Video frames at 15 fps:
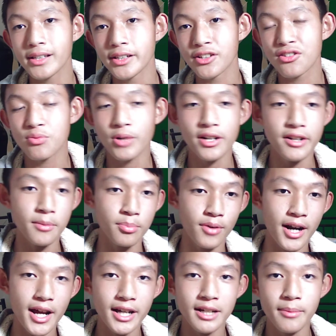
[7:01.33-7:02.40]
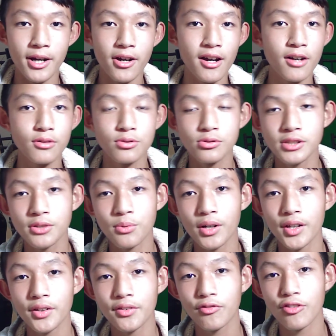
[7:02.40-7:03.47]
just wanted to brag about how cool it
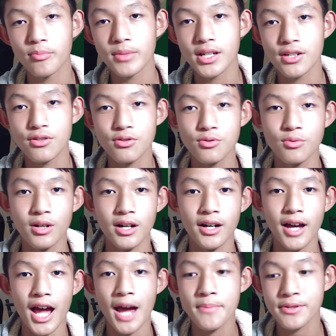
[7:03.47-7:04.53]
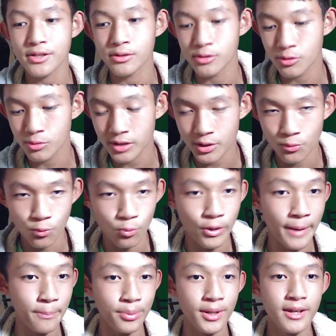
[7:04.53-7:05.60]
was for me to absolutely whip
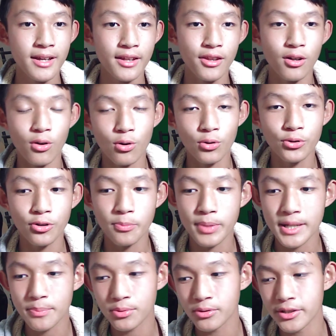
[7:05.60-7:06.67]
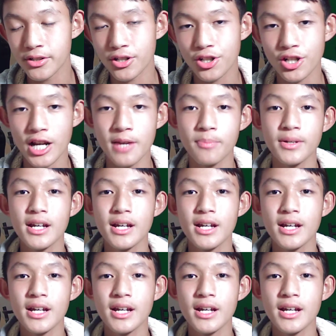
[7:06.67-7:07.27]
the older people into shape,